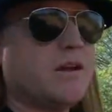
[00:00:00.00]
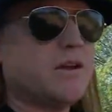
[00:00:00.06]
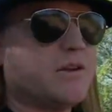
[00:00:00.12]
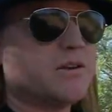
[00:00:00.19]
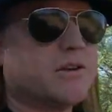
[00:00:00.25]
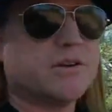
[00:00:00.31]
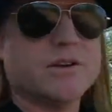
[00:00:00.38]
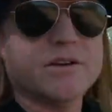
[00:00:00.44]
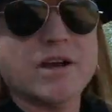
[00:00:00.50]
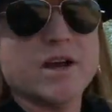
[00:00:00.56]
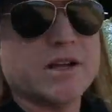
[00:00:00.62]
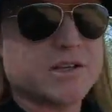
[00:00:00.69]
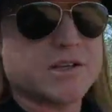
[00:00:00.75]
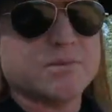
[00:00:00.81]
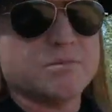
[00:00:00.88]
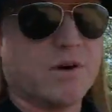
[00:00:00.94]
You're
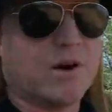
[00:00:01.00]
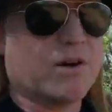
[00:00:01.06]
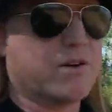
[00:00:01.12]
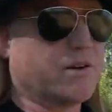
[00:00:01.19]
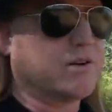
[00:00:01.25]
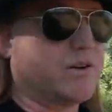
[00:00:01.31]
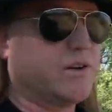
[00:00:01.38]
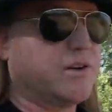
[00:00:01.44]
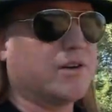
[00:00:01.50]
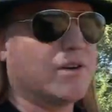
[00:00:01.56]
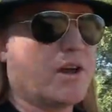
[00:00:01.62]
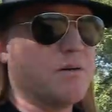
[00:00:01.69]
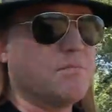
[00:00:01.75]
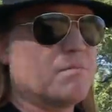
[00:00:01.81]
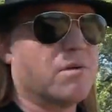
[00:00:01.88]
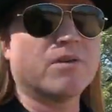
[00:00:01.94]
not smarter, you're
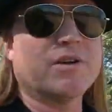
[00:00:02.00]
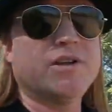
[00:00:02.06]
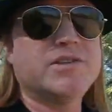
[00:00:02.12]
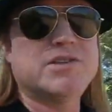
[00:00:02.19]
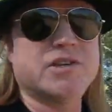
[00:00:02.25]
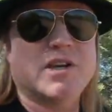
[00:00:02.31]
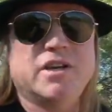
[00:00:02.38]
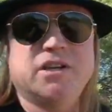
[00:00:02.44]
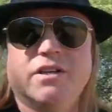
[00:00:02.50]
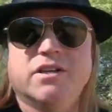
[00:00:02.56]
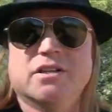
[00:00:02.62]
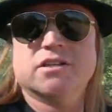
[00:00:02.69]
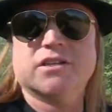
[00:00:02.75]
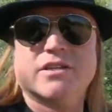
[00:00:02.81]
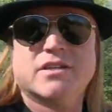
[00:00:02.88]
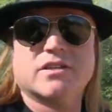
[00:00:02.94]
not more
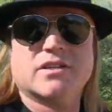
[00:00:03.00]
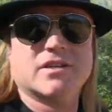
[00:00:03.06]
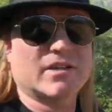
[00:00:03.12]
ingenious,